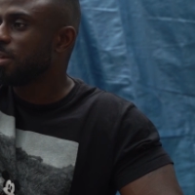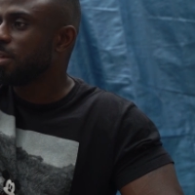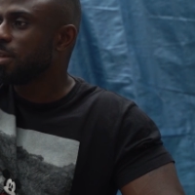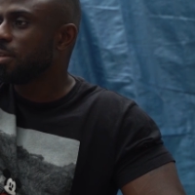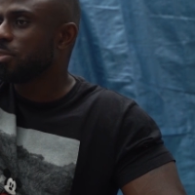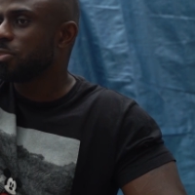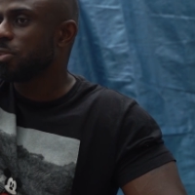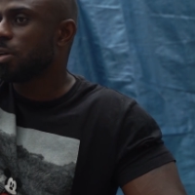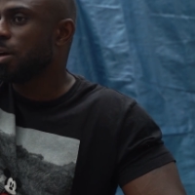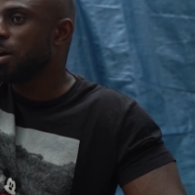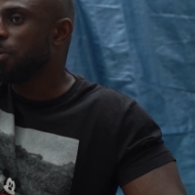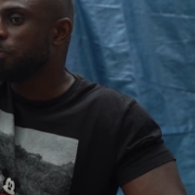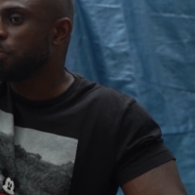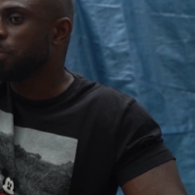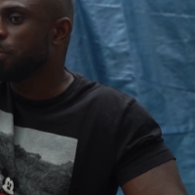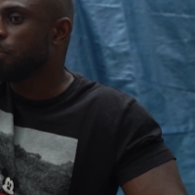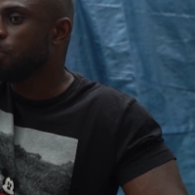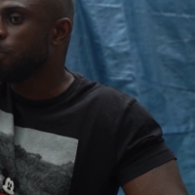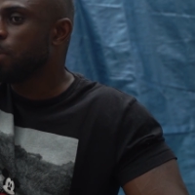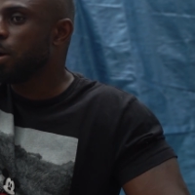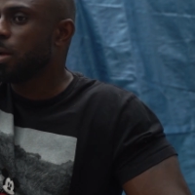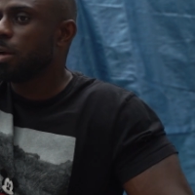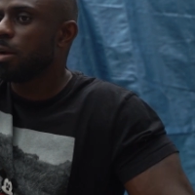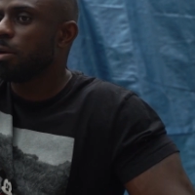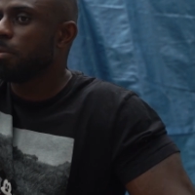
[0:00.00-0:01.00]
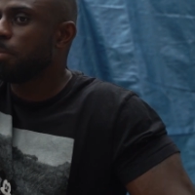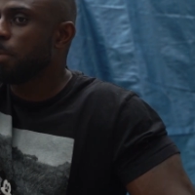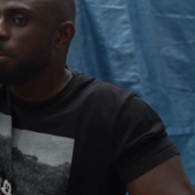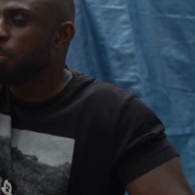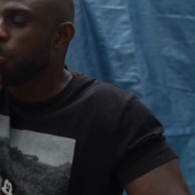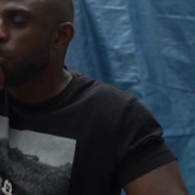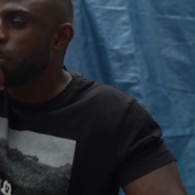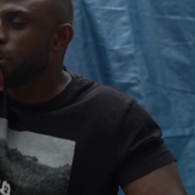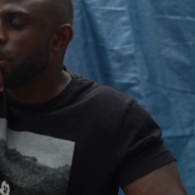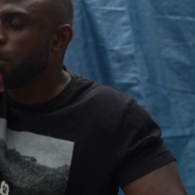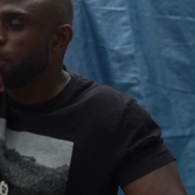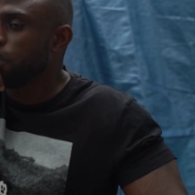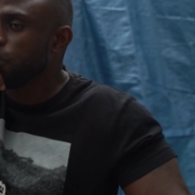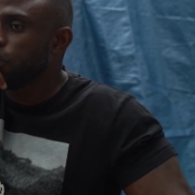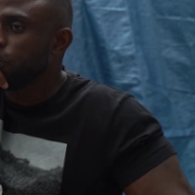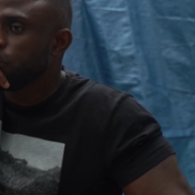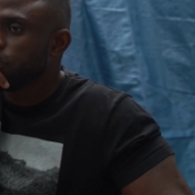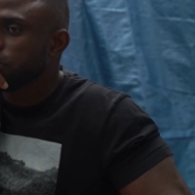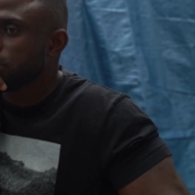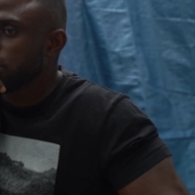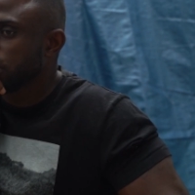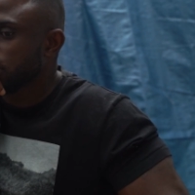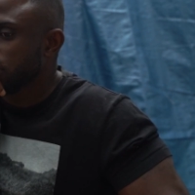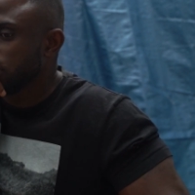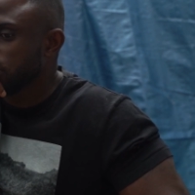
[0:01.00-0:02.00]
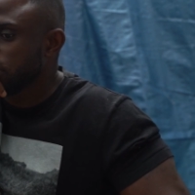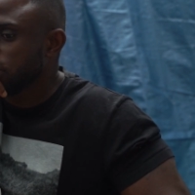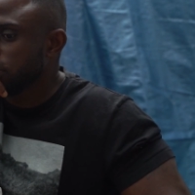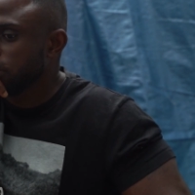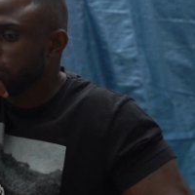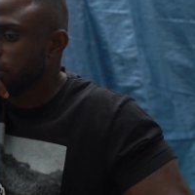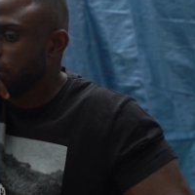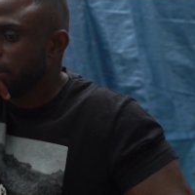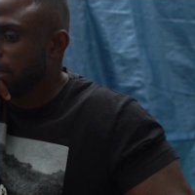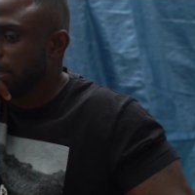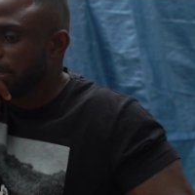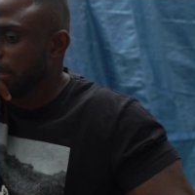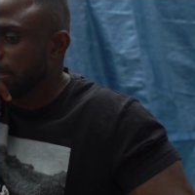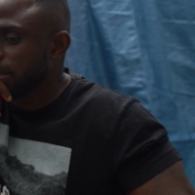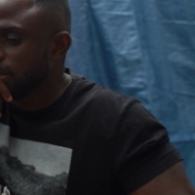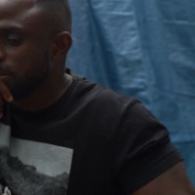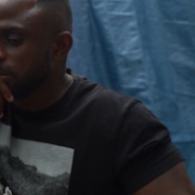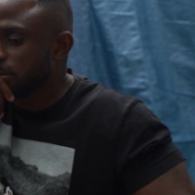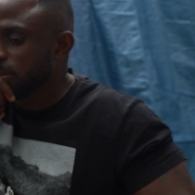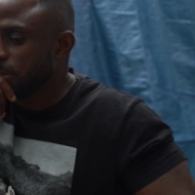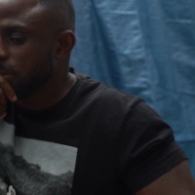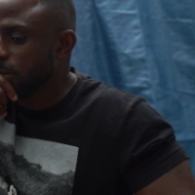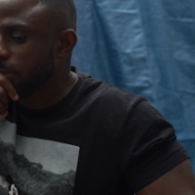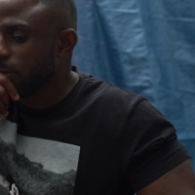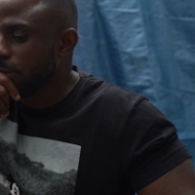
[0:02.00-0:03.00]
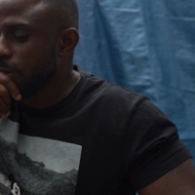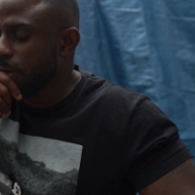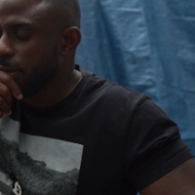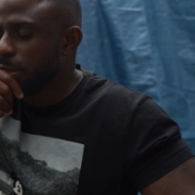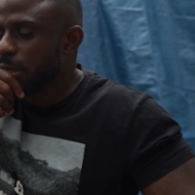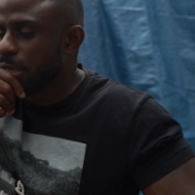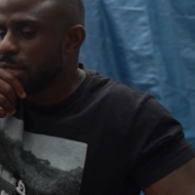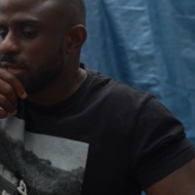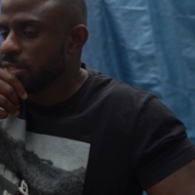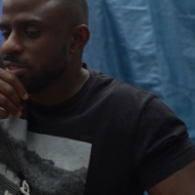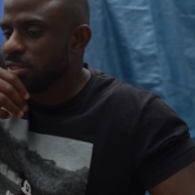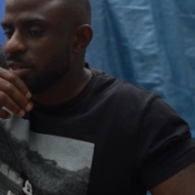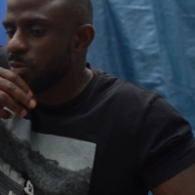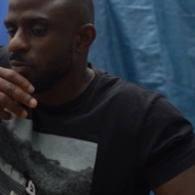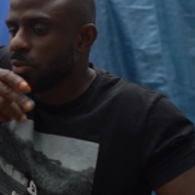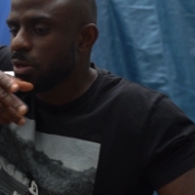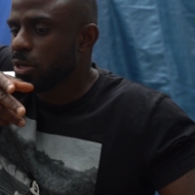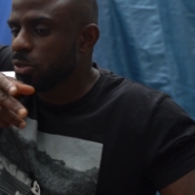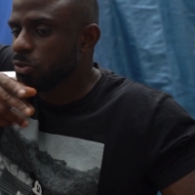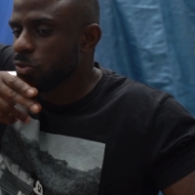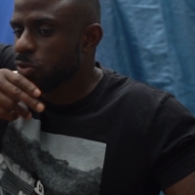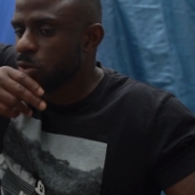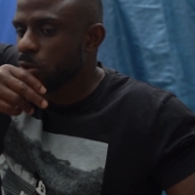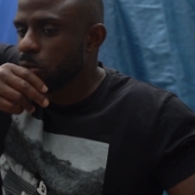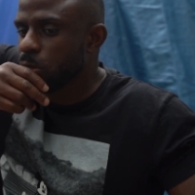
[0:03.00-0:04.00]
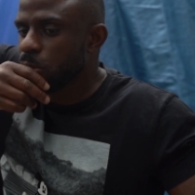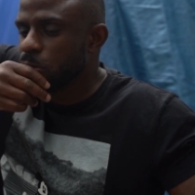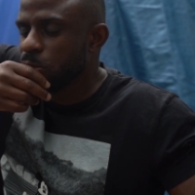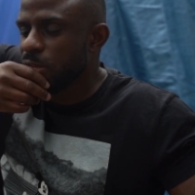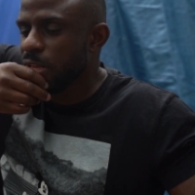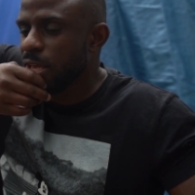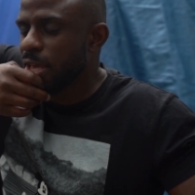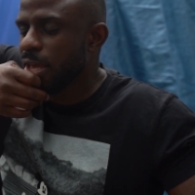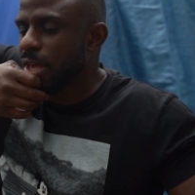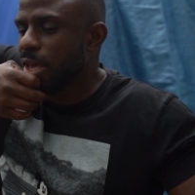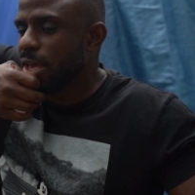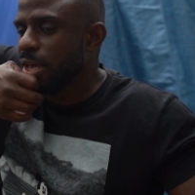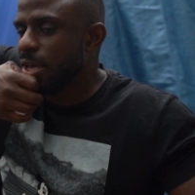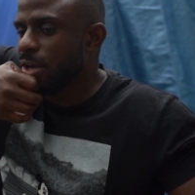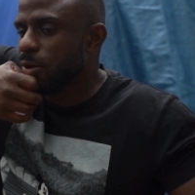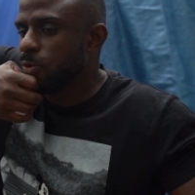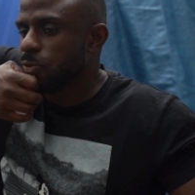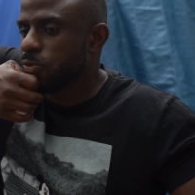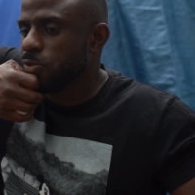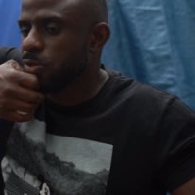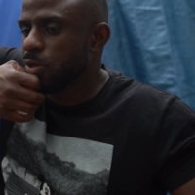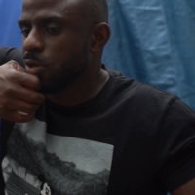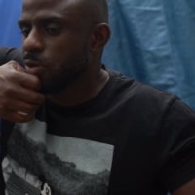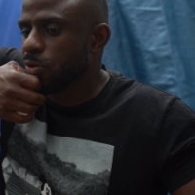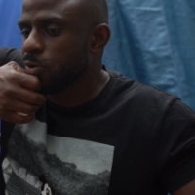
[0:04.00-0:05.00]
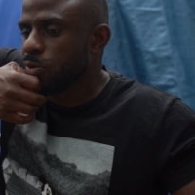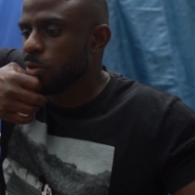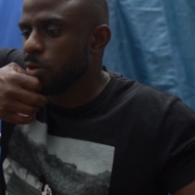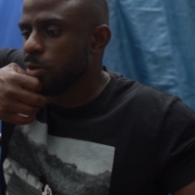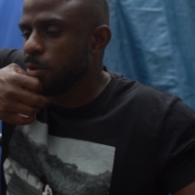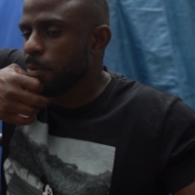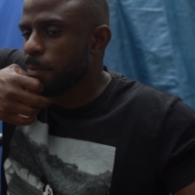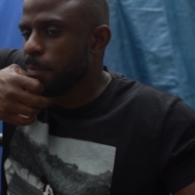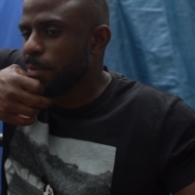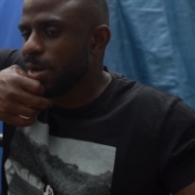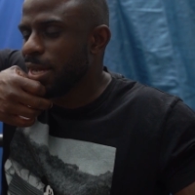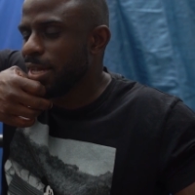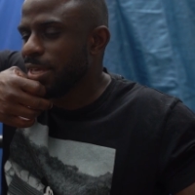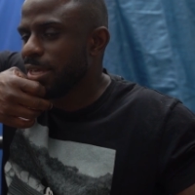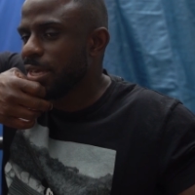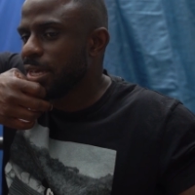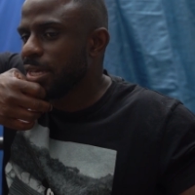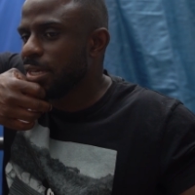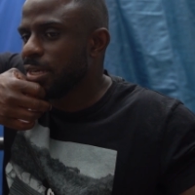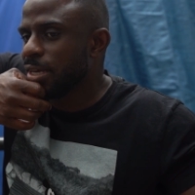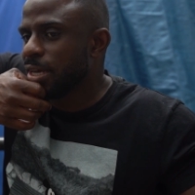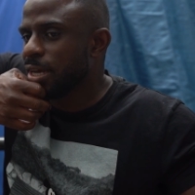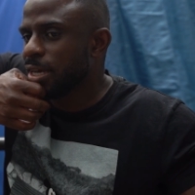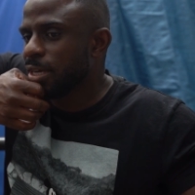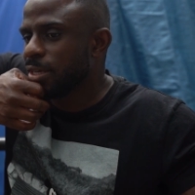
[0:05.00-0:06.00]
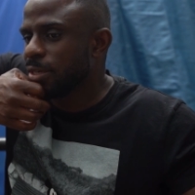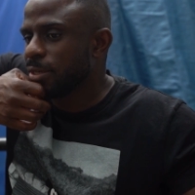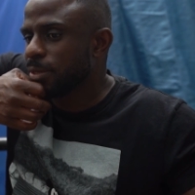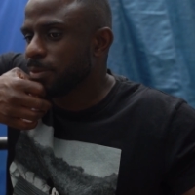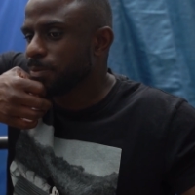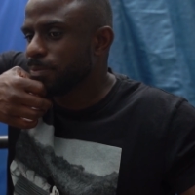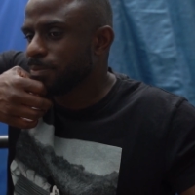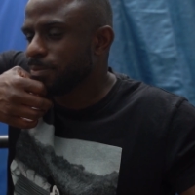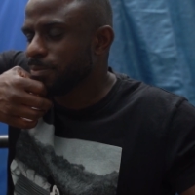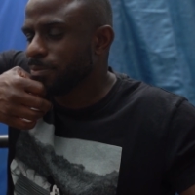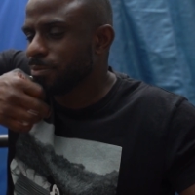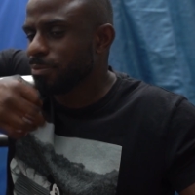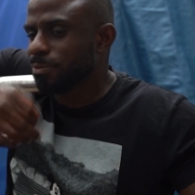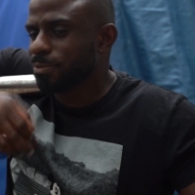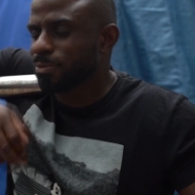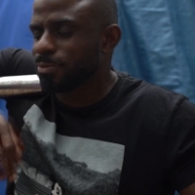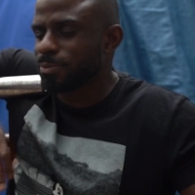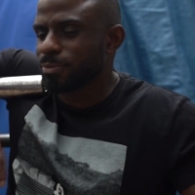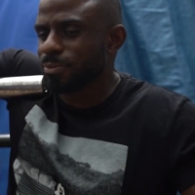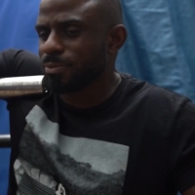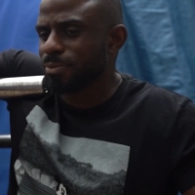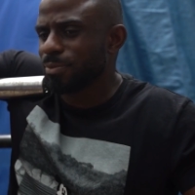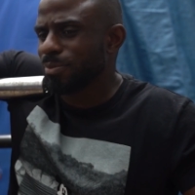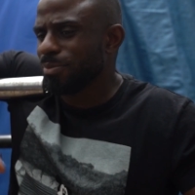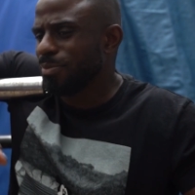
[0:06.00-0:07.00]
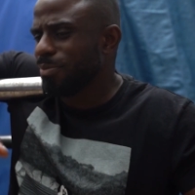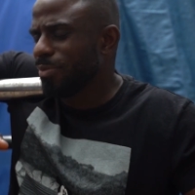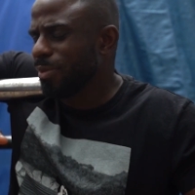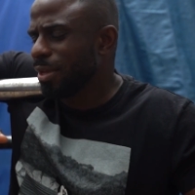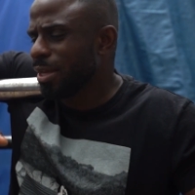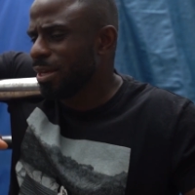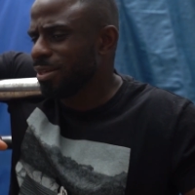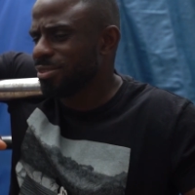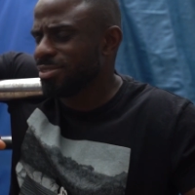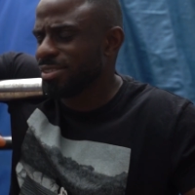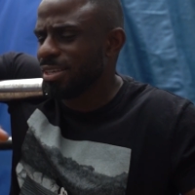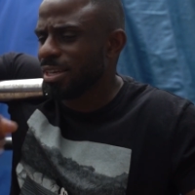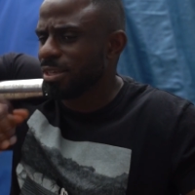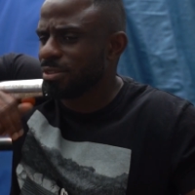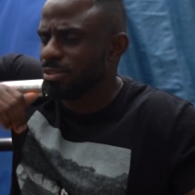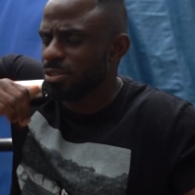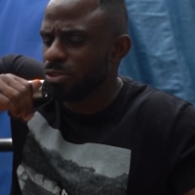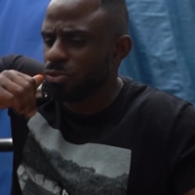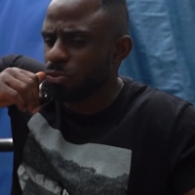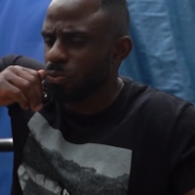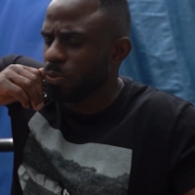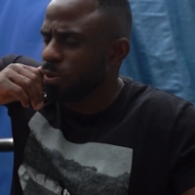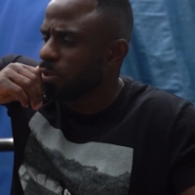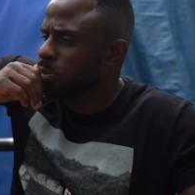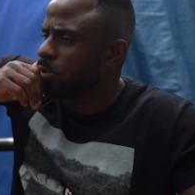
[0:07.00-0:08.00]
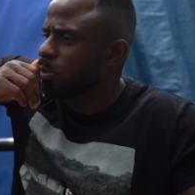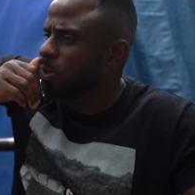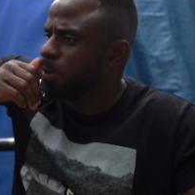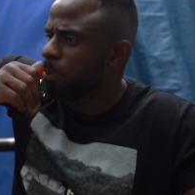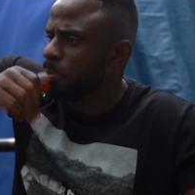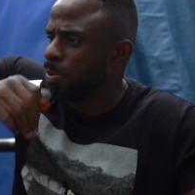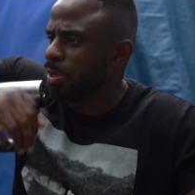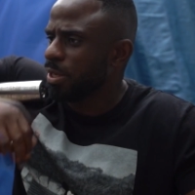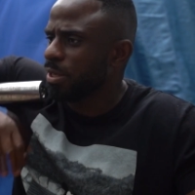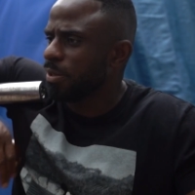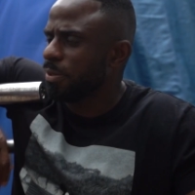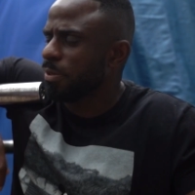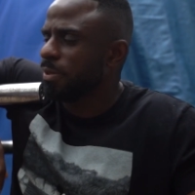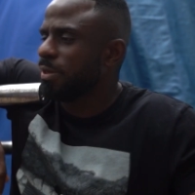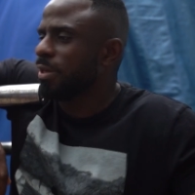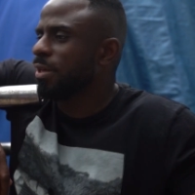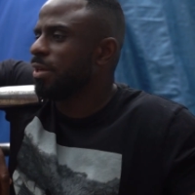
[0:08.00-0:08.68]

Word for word: Mm. So after a while, I remember when I moved to England, year seven I was doing good, year eight I was doing good. By year nine I started to dwindle a bit.